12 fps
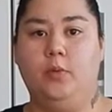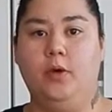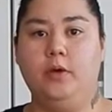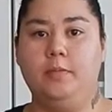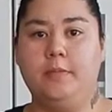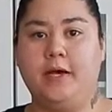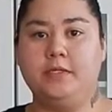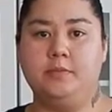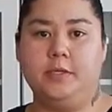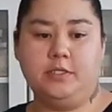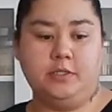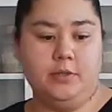Welcome back
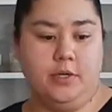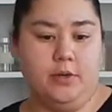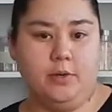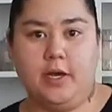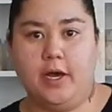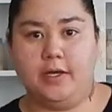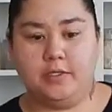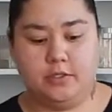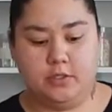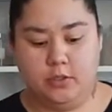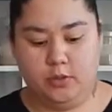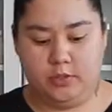to my studio,
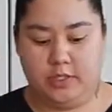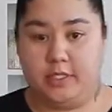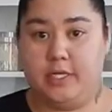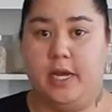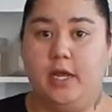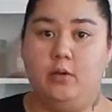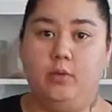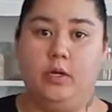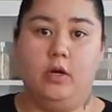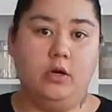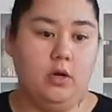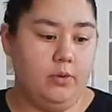guys. So today
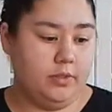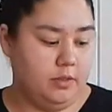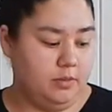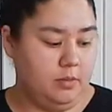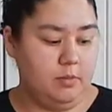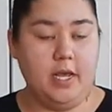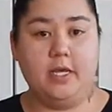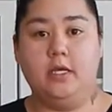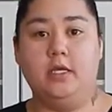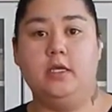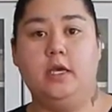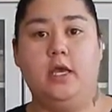we are going to be
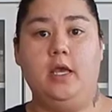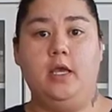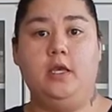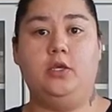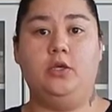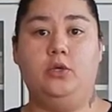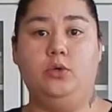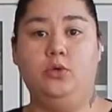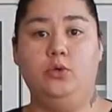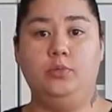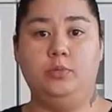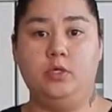making a
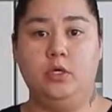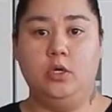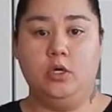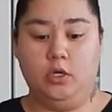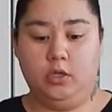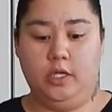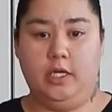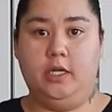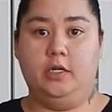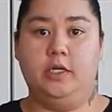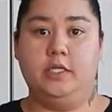cubed lidded